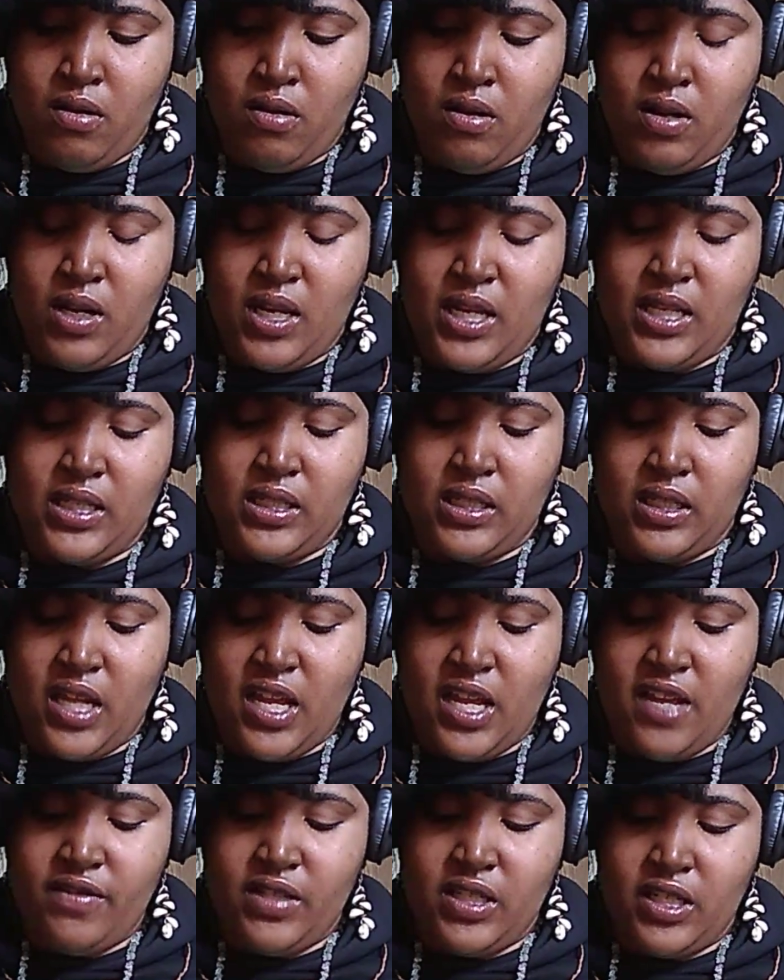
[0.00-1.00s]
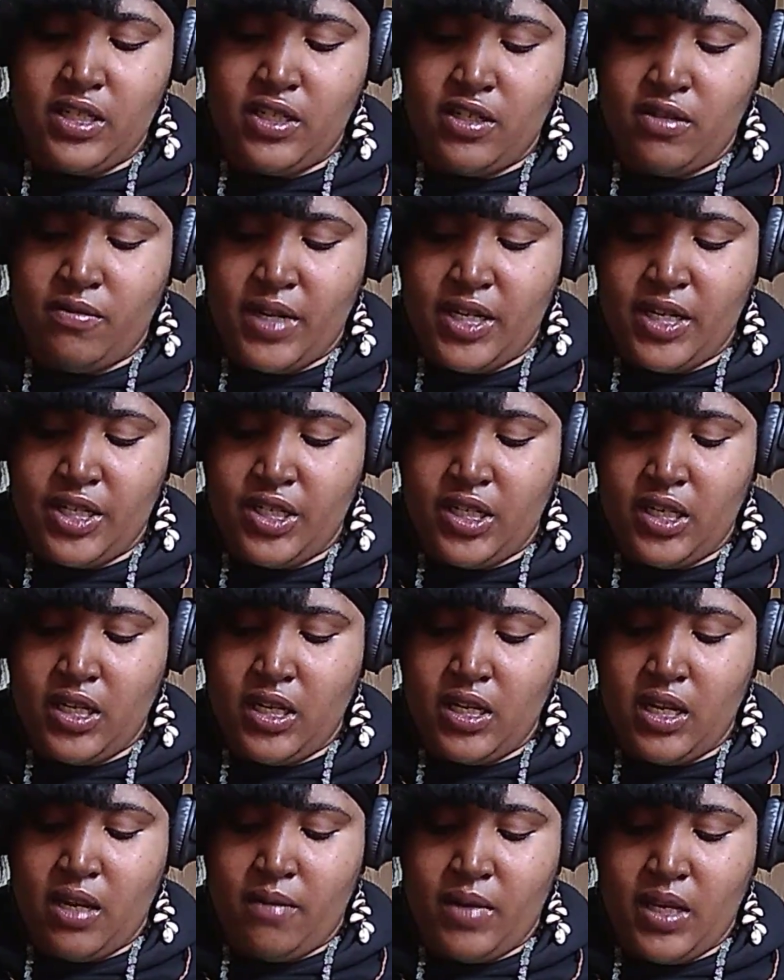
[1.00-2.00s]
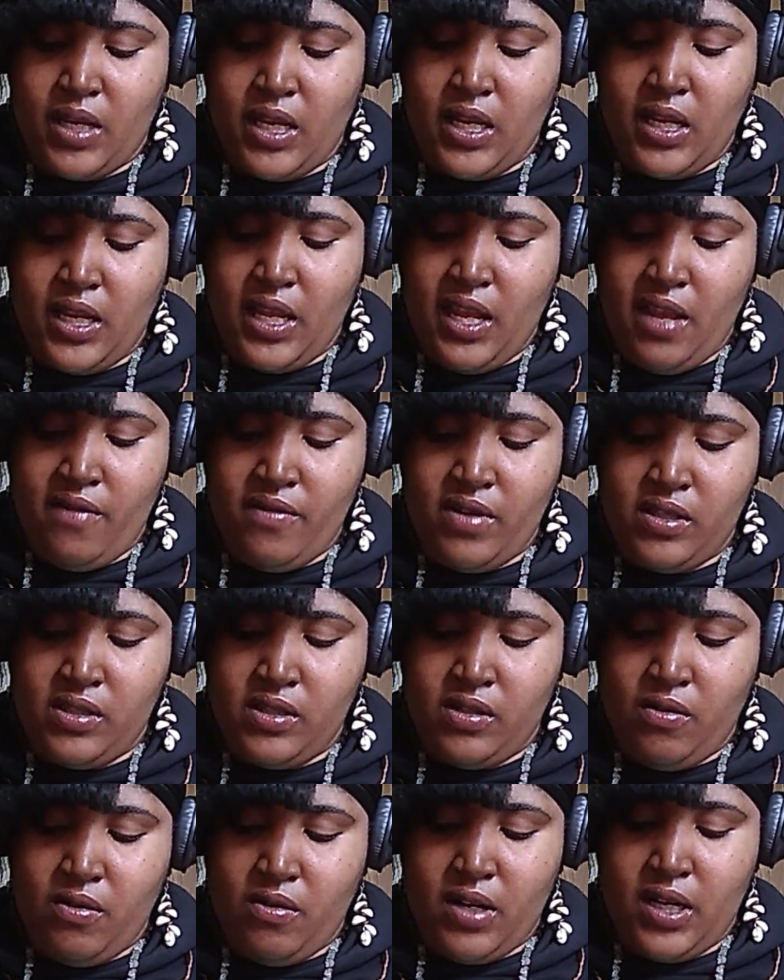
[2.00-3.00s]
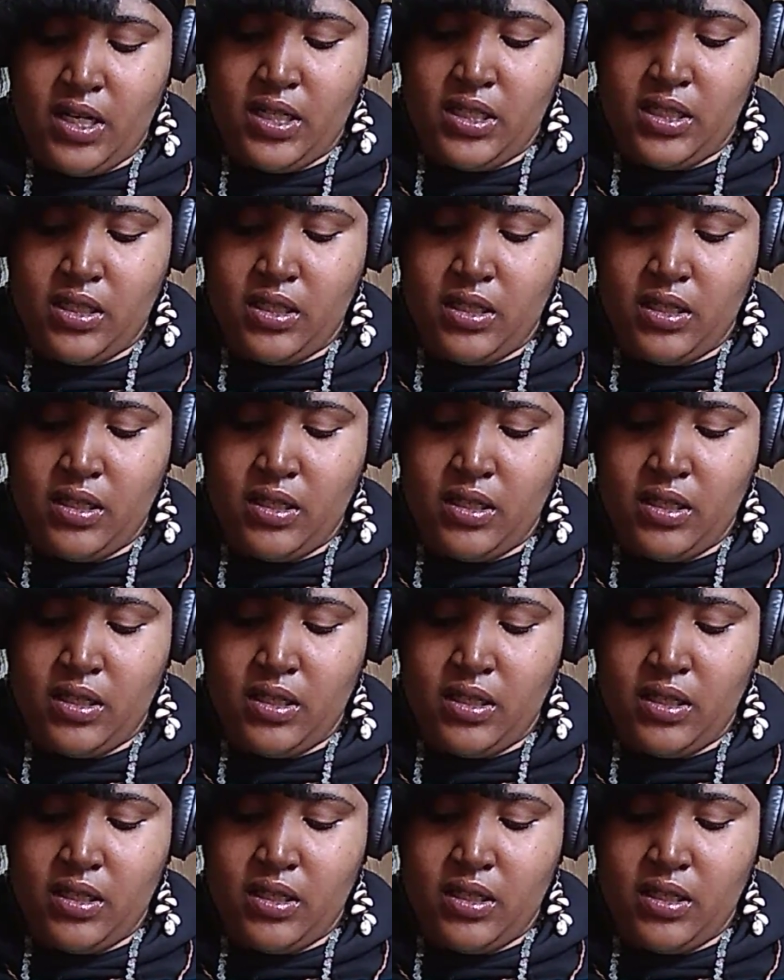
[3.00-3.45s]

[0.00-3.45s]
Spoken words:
This love situation, I'm getting heavy Taurus